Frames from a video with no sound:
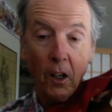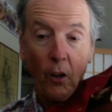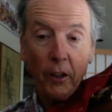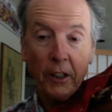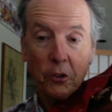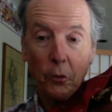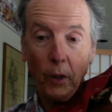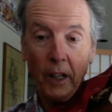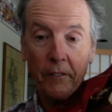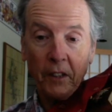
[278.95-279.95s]
Okay, so
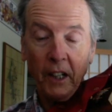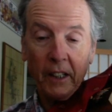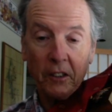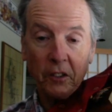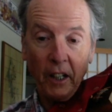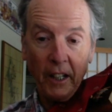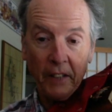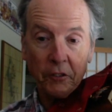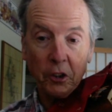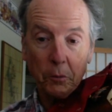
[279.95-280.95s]
what I've got is I got
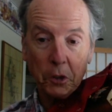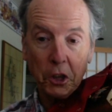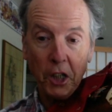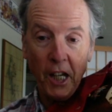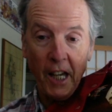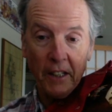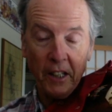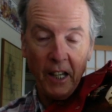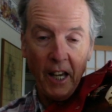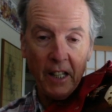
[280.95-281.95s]
F sharp, G, A.
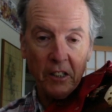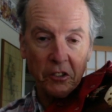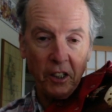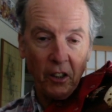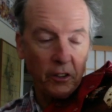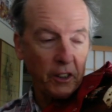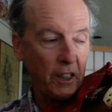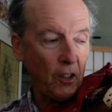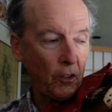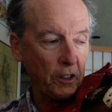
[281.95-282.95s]
The A is down
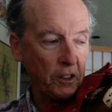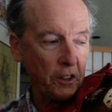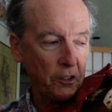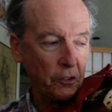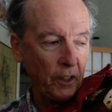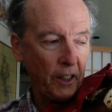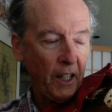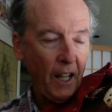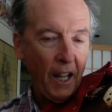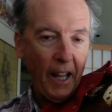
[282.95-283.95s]
on the D string,
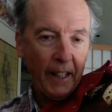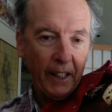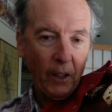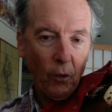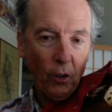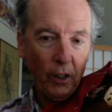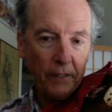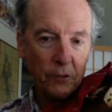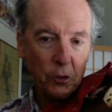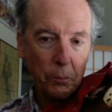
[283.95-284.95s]
and now all I
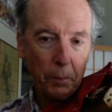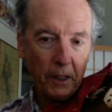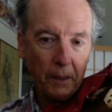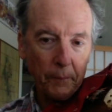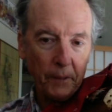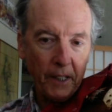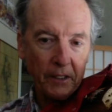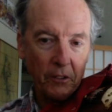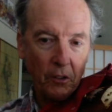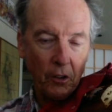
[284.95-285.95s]
have to do is pick up that
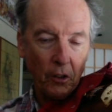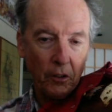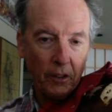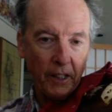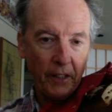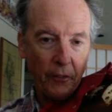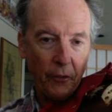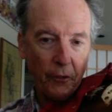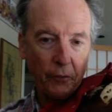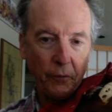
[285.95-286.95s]

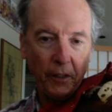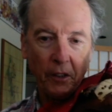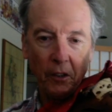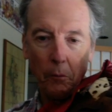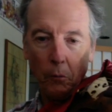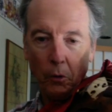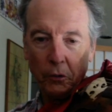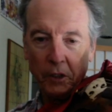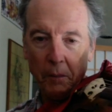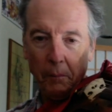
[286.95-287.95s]
3rd finger,
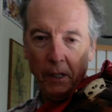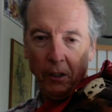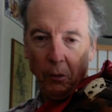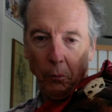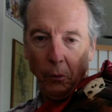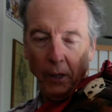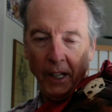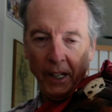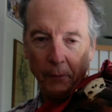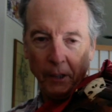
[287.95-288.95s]
rotate my elbow, and
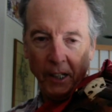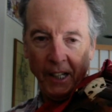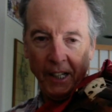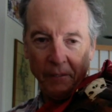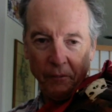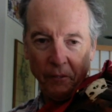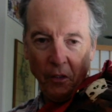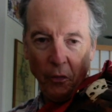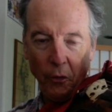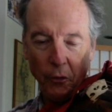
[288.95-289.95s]
I'm going to have
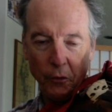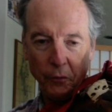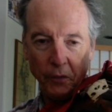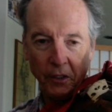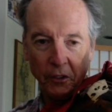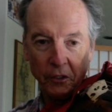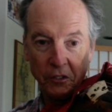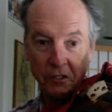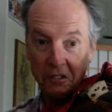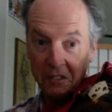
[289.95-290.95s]
3rd finger
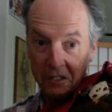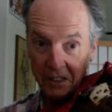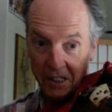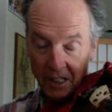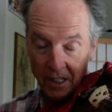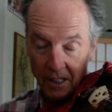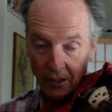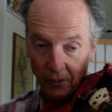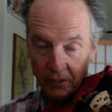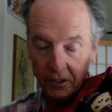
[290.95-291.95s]
D
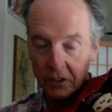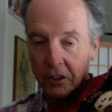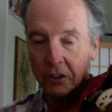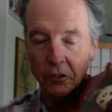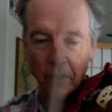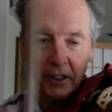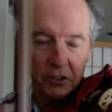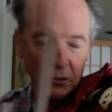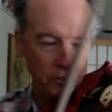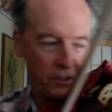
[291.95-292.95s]
on the G string.
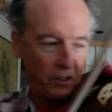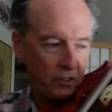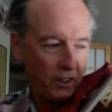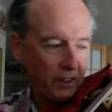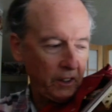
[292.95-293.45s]
So it sounds like